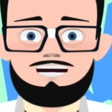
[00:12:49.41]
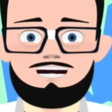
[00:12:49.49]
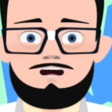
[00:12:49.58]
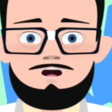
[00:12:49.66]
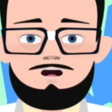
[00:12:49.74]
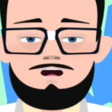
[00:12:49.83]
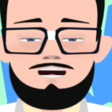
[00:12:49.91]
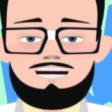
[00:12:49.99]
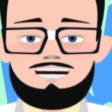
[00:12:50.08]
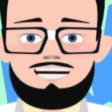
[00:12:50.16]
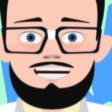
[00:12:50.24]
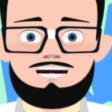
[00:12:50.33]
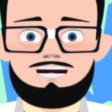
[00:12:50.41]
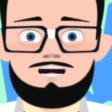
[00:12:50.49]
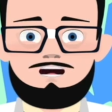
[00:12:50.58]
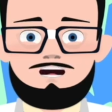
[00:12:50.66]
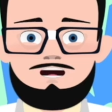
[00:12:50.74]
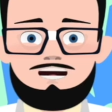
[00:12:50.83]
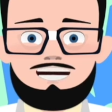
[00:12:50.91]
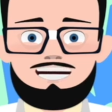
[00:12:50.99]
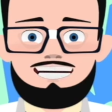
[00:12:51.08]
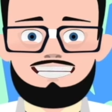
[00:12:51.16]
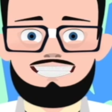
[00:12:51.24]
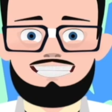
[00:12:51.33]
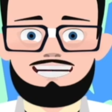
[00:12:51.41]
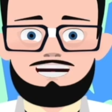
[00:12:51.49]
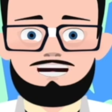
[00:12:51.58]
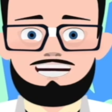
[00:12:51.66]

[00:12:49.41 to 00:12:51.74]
and I hope you enjoyed it.